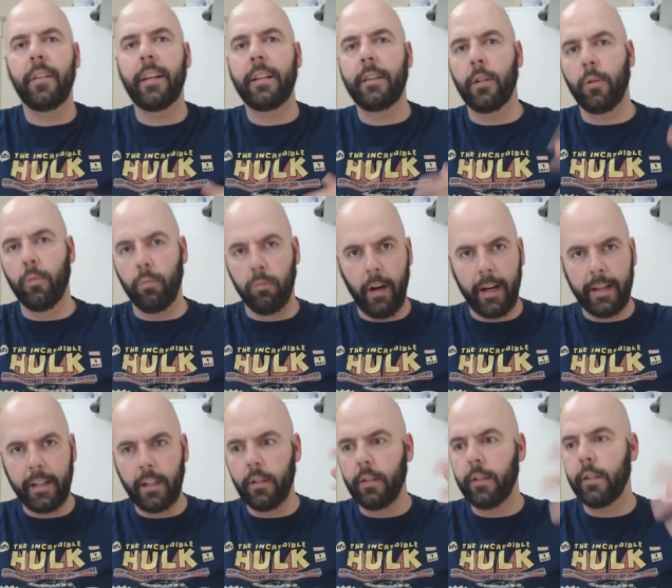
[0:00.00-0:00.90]
like the
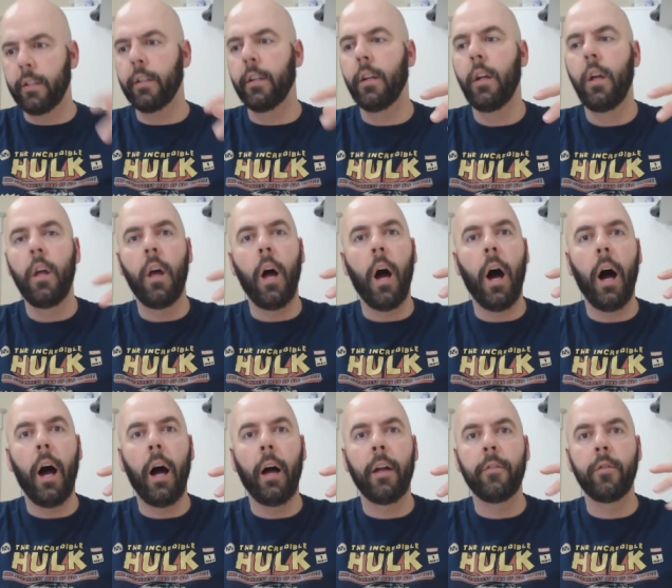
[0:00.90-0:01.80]
regular
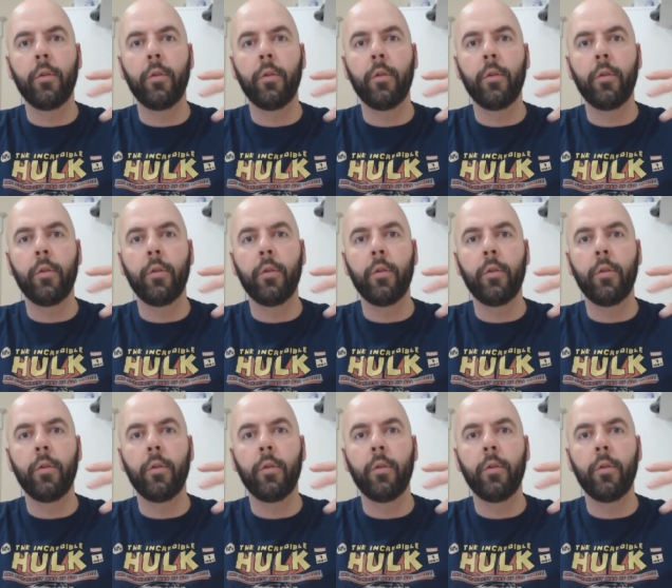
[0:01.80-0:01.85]
uh,